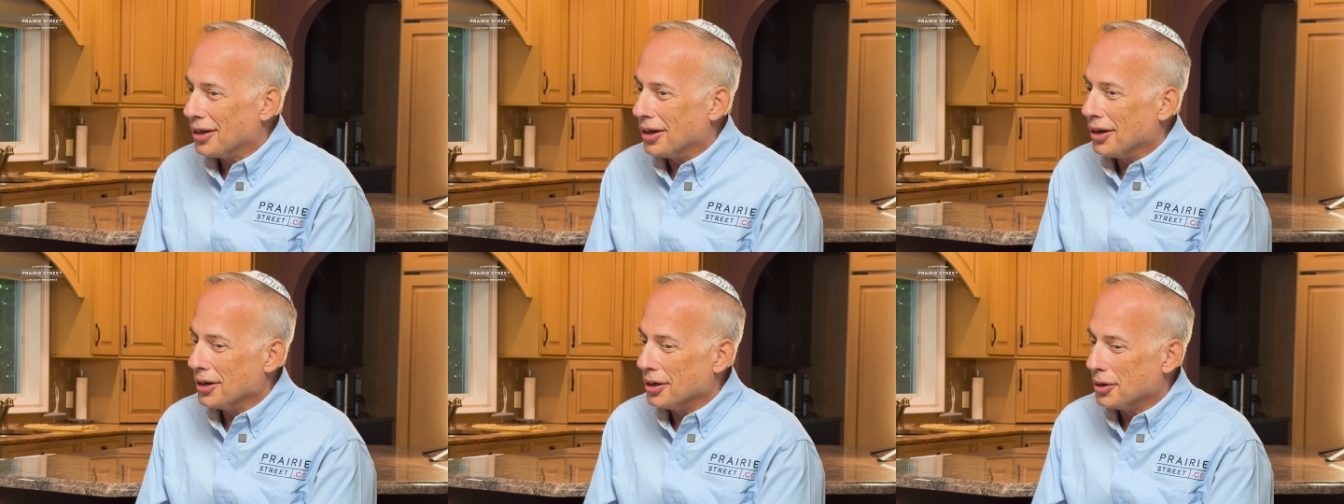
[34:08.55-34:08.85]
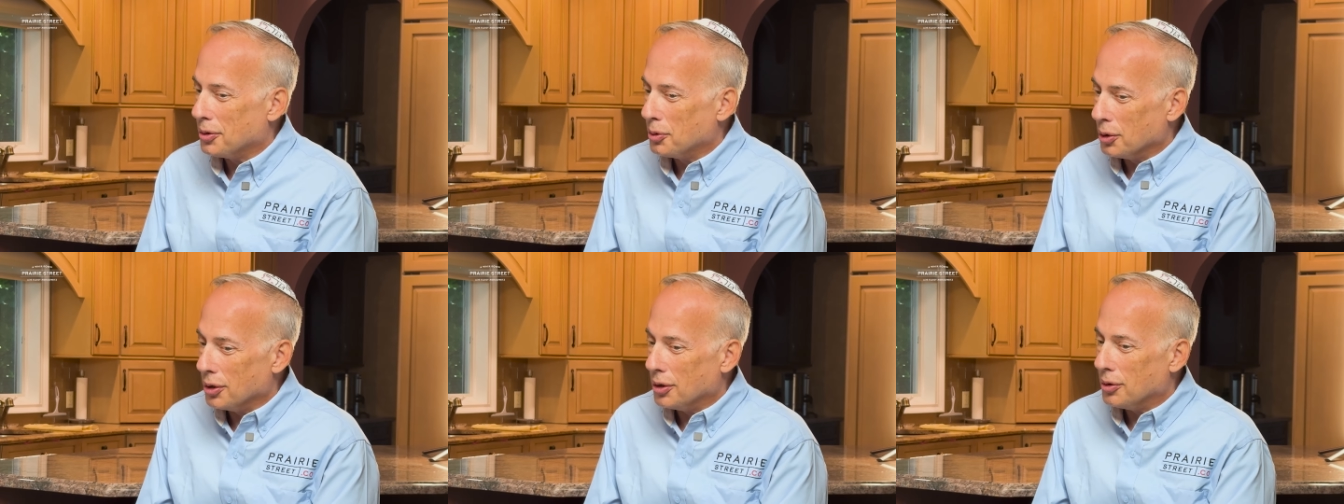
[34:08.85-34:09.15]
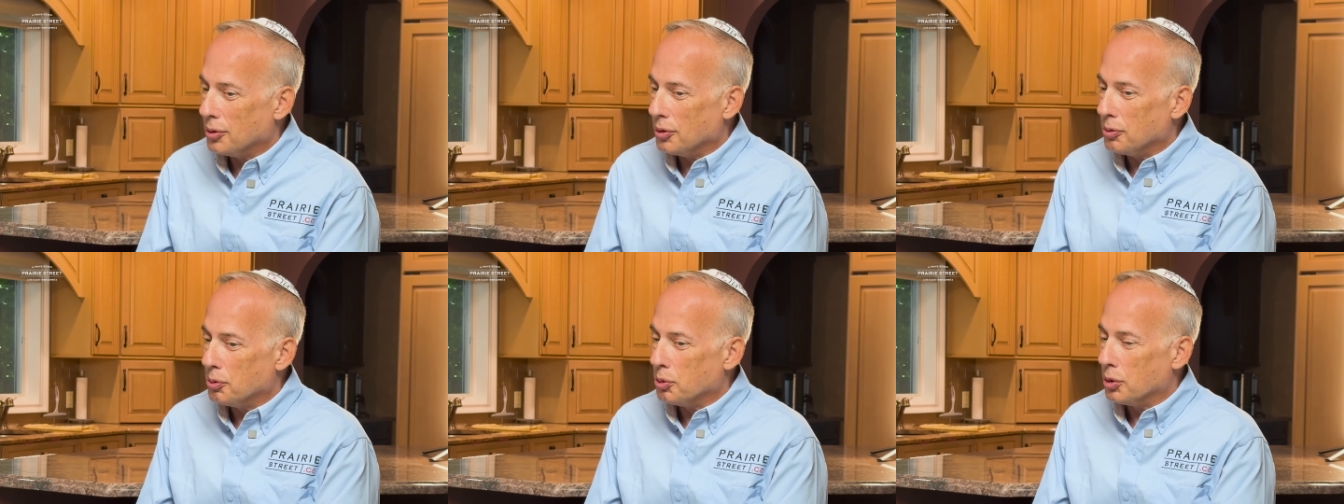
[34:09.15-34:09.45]
like we,
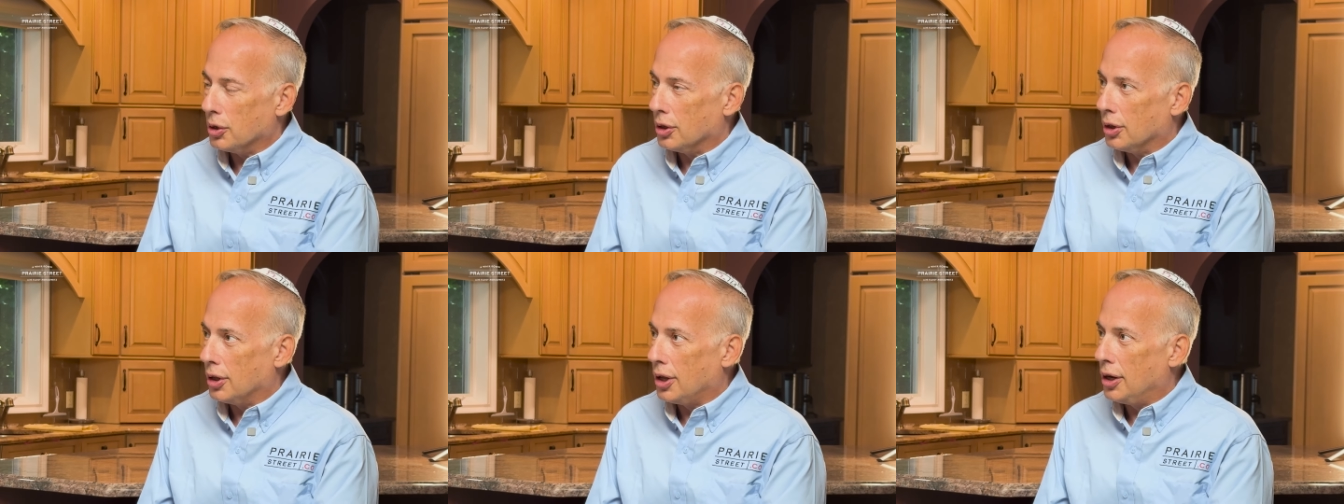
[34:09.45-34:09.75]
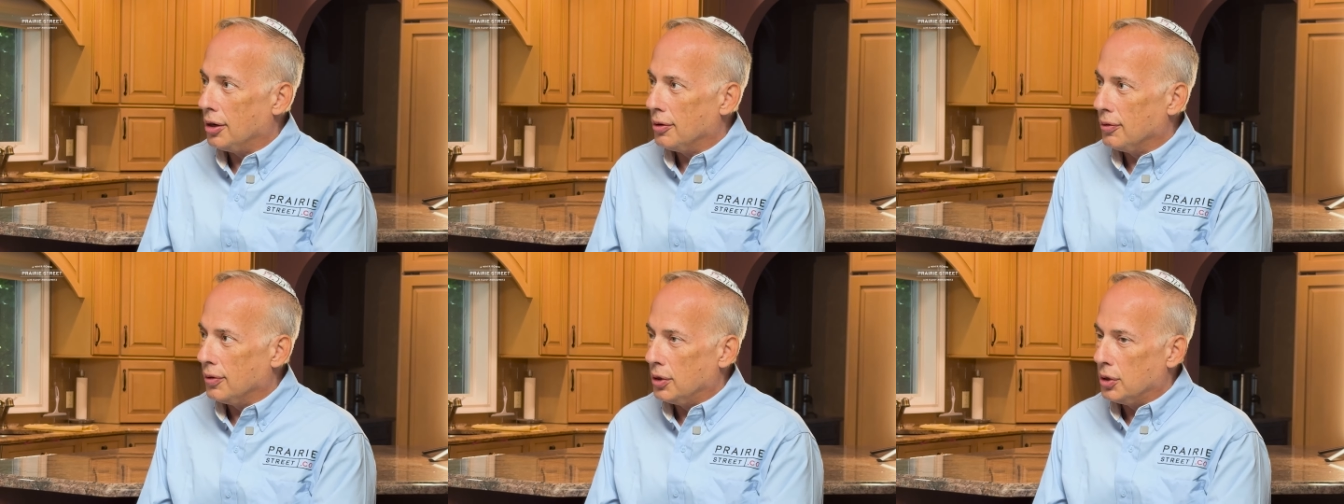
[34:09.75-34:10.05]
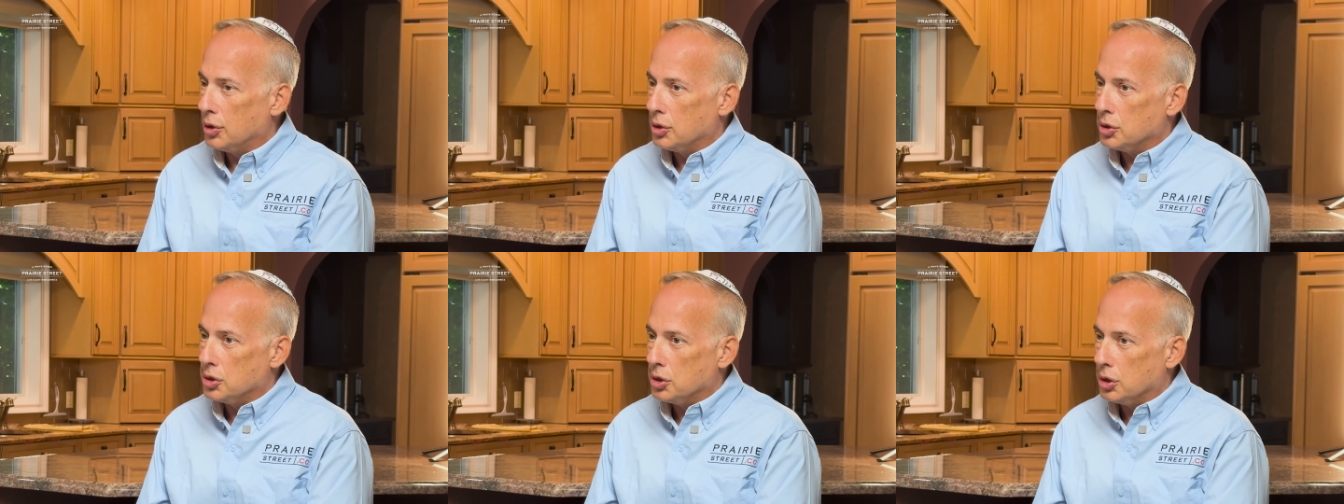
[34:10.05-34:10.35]
we put a lot of
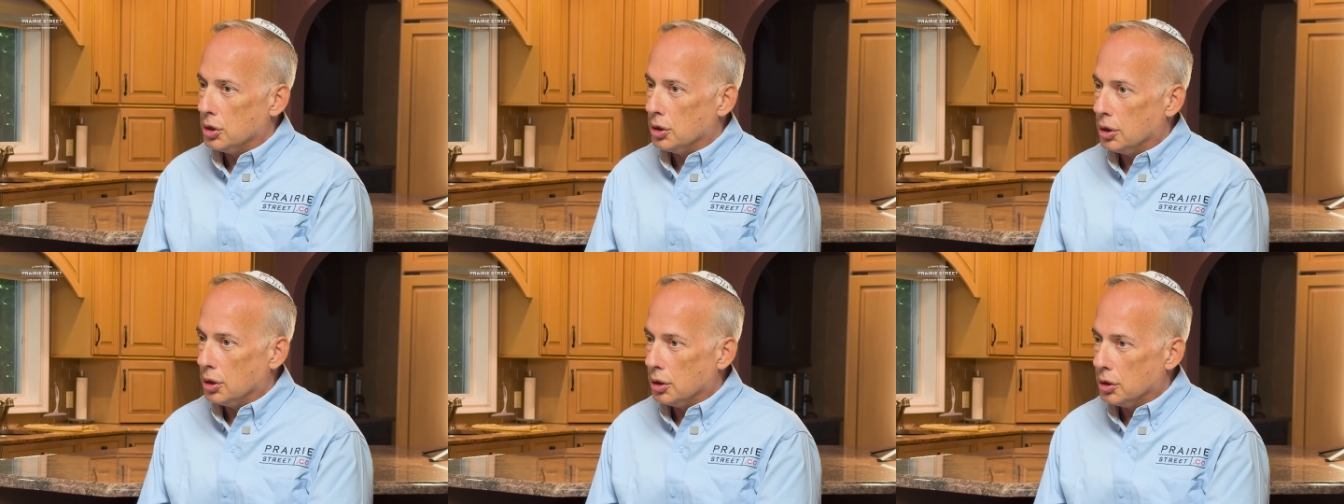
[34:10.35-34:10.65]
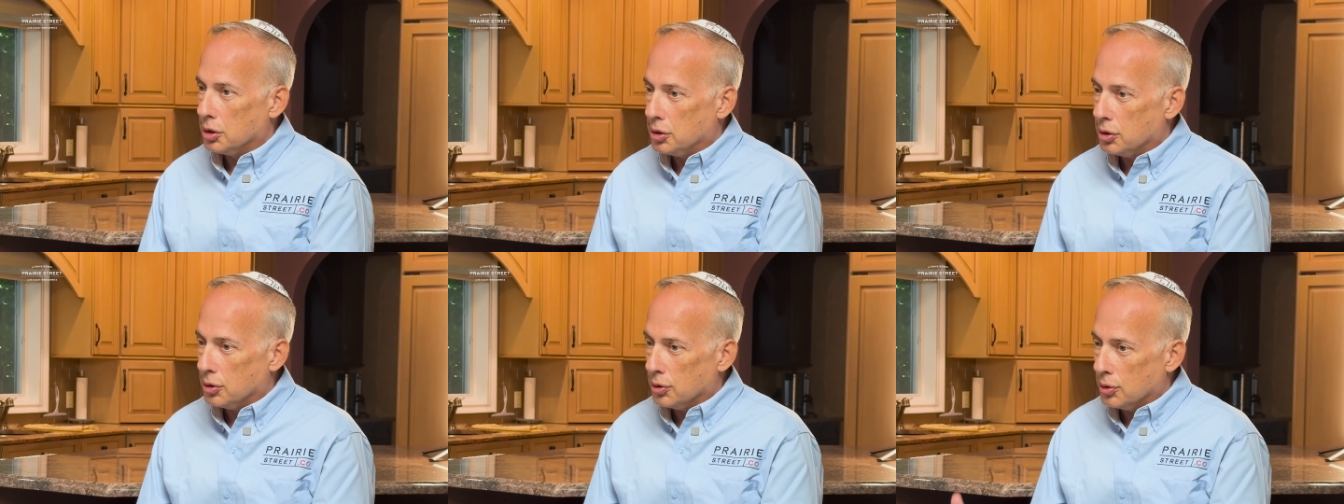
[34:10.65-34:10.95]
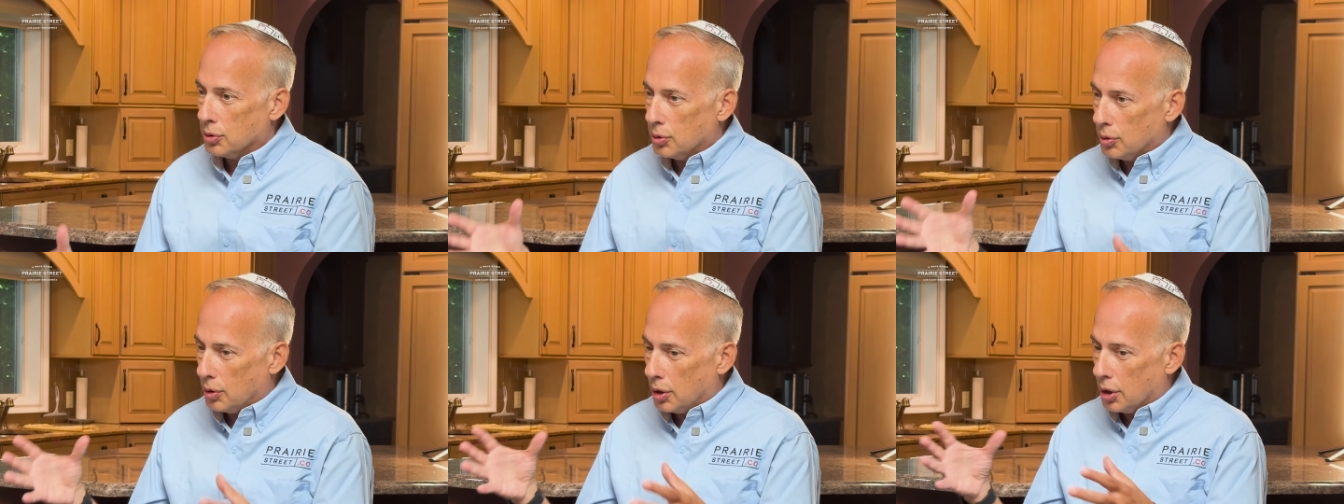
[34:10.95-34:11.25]
energy into